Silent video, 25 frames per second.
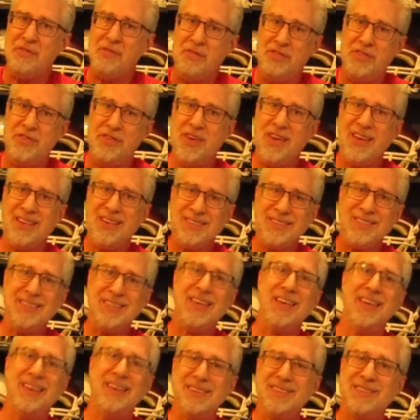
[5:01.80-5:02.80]

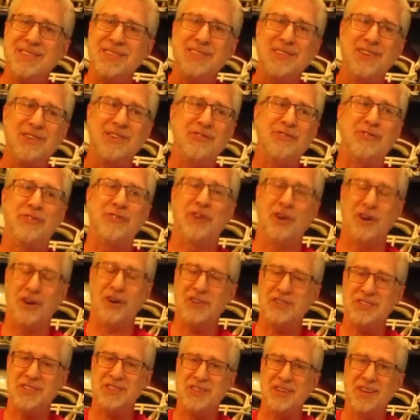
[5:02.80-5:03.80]
this is the
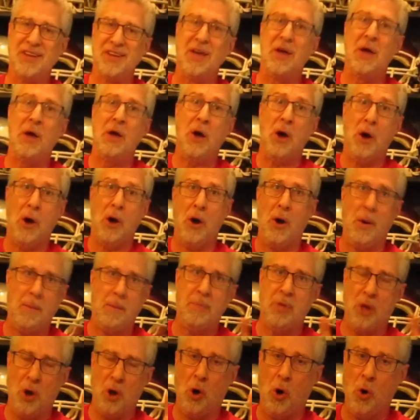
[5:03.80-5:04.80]
first
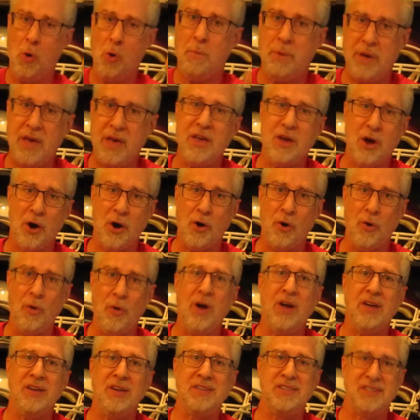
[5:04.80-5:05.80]

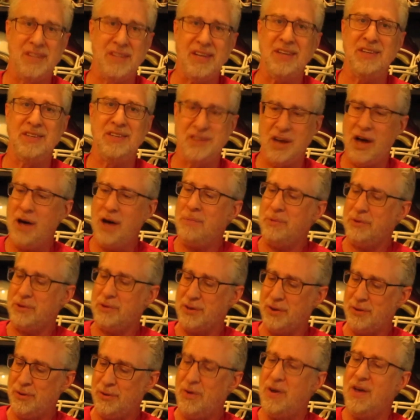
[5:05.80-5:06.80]

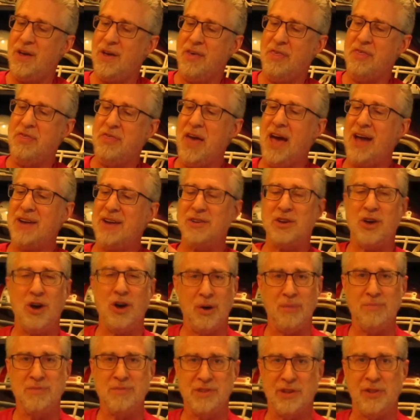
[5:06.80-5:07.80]
OPO-DW that
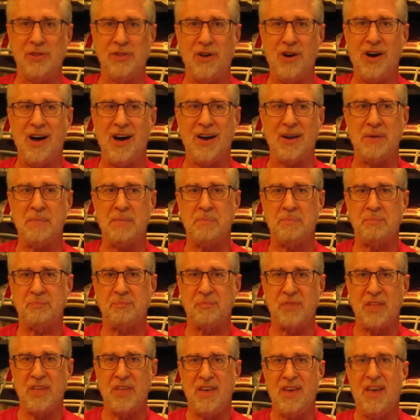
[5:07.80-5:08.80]
comes along.
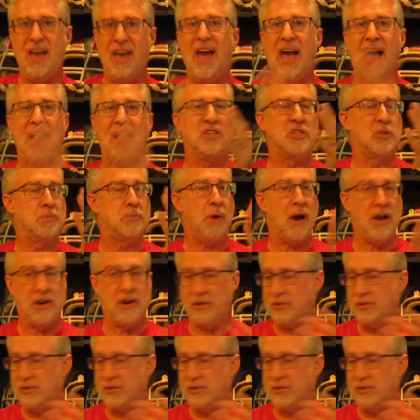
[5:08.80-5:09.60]
And Spider